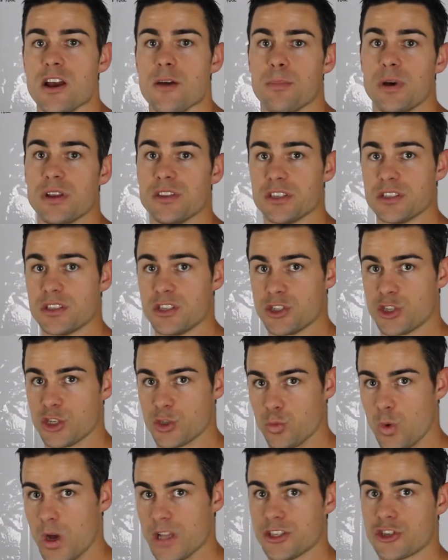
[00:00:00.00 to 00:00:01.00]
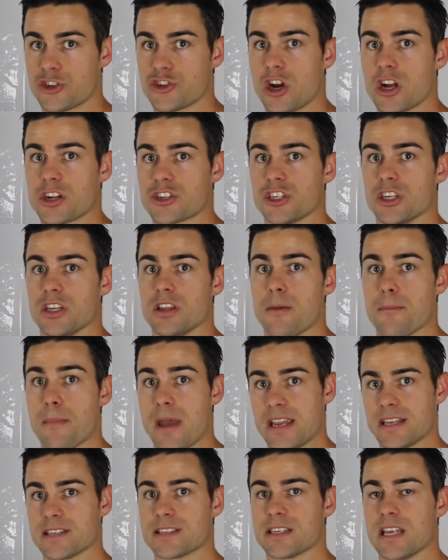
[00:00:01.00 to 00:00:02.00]
but this is just one structure that
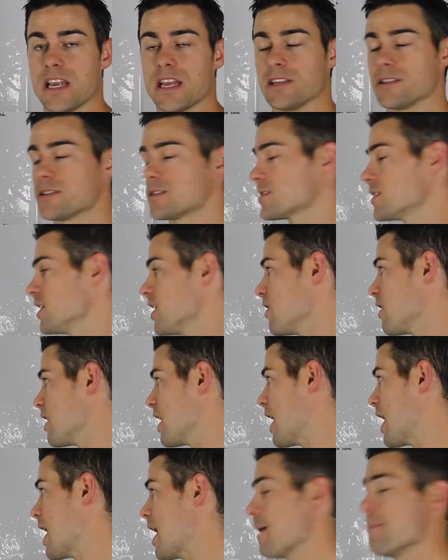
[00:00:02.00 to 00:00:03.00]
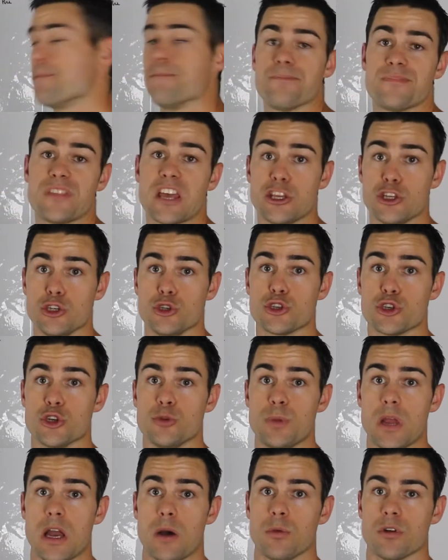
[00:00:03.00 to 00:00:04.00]
makes sense, that you
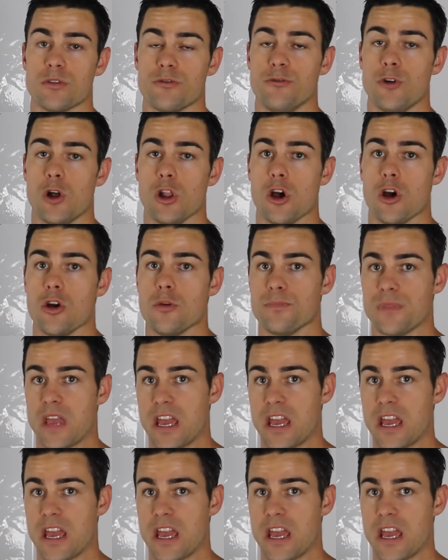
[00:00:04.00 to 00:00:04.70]
should be able to follow.